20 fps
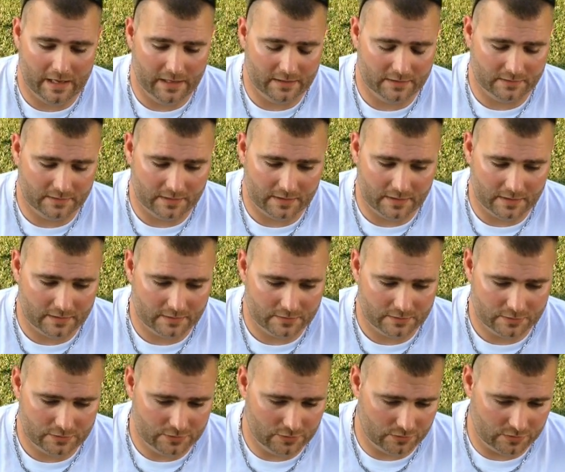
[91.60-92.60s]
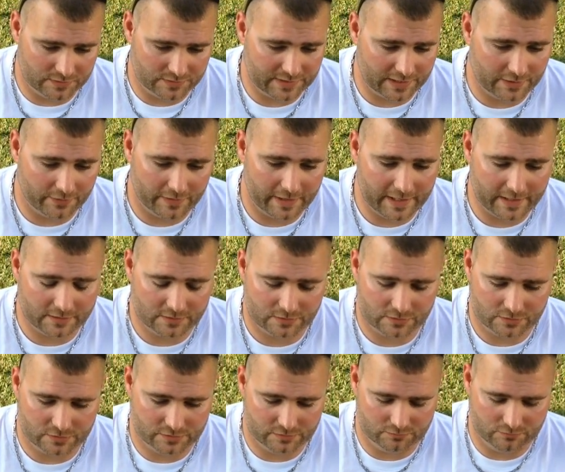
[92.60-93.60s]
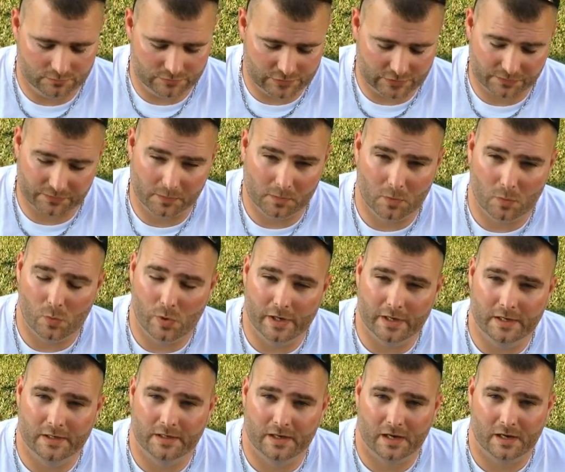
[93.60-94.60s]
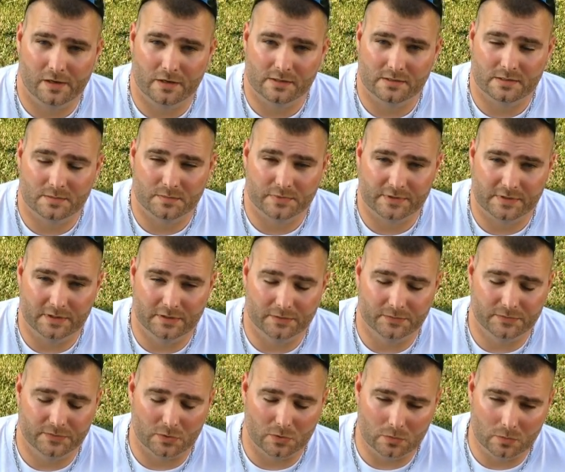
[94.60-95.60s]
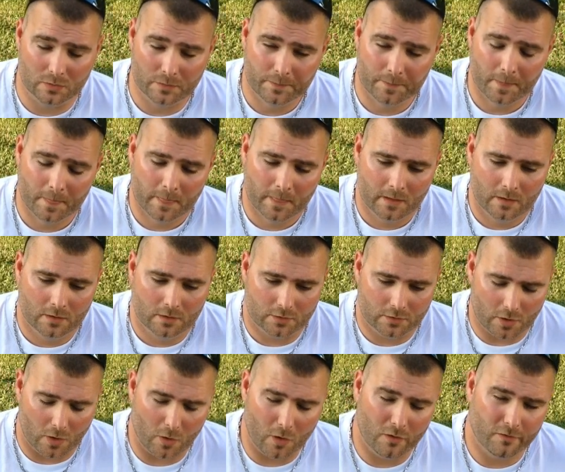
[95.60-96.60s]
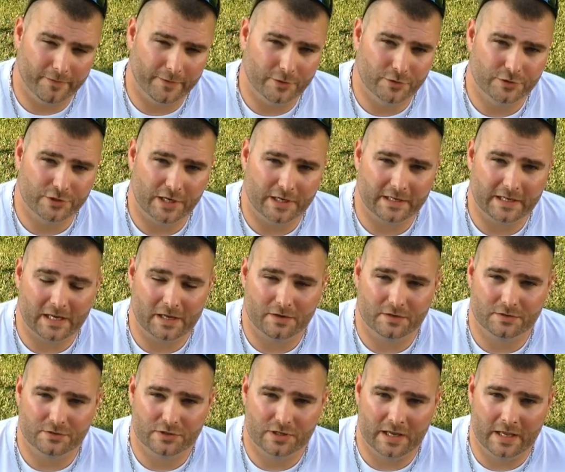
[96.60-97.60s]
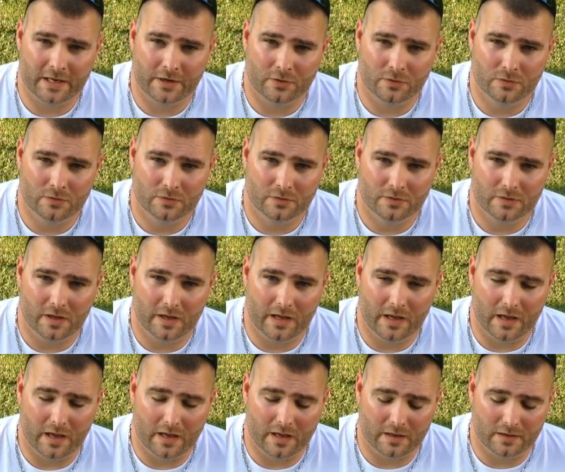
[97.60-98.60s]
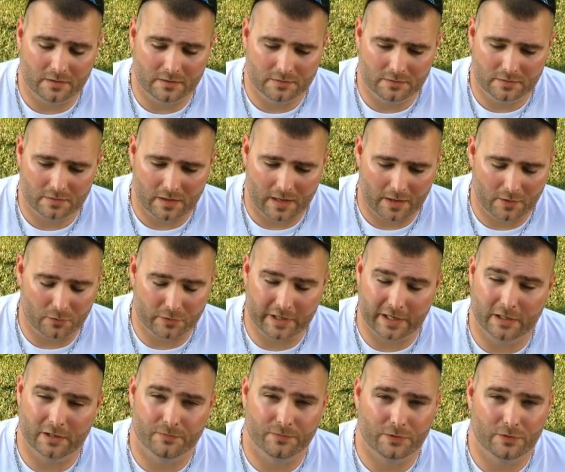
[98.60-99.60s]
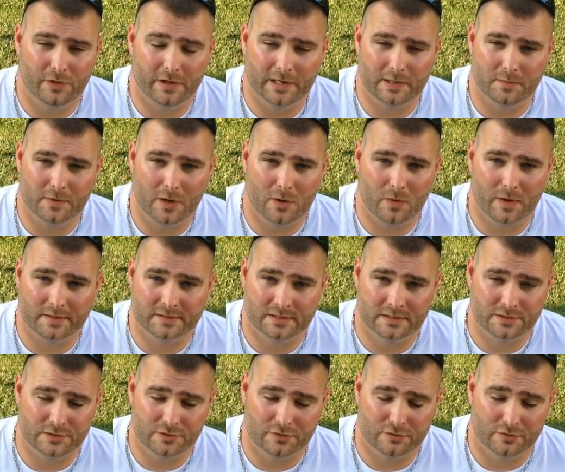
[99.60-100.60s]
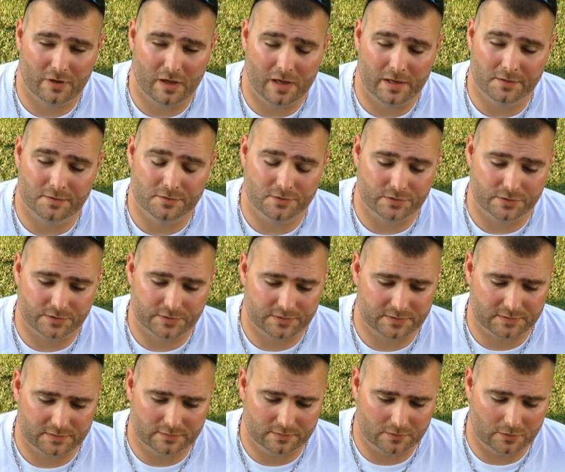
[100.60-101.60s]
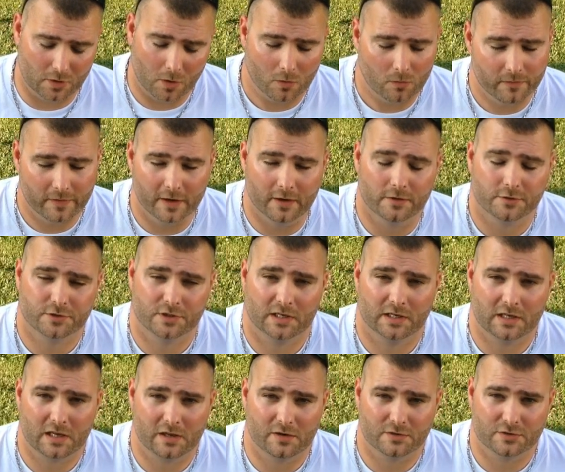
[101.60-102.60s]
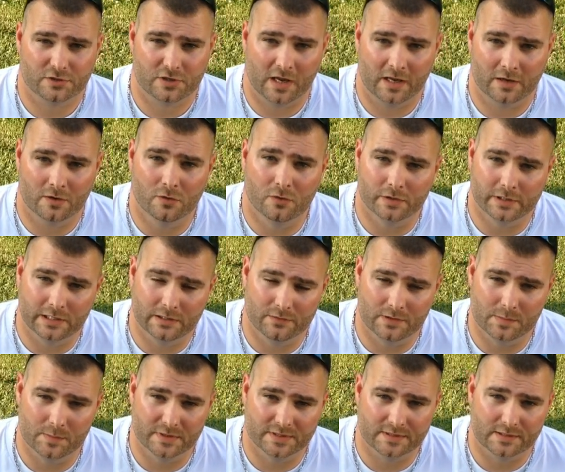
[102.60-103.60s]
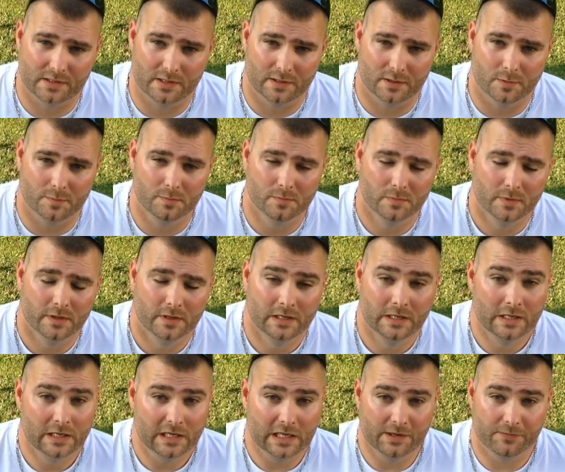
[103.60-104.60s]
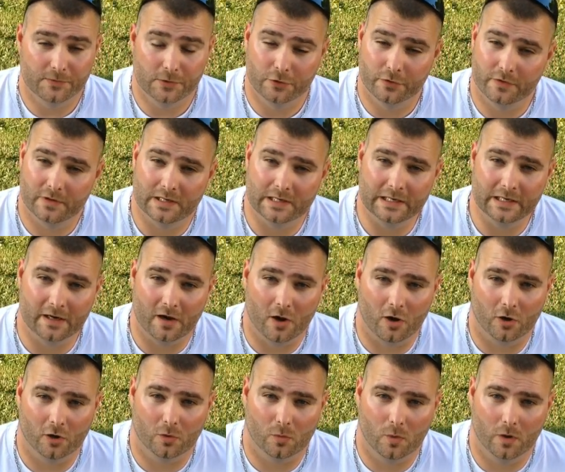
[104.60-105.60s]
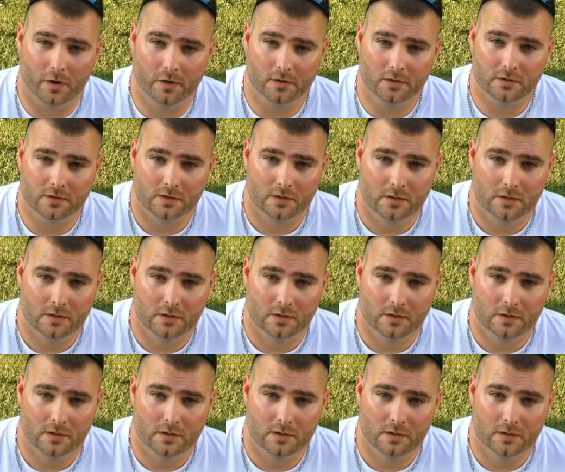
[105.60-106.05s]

and uh, you can tell that just from the way he carries himself. So go over and check out his channel. Uh, I don't care if you let him know I sent you or not. Just go over there and check out his channel and give him a sub. If you're in the need of artwork,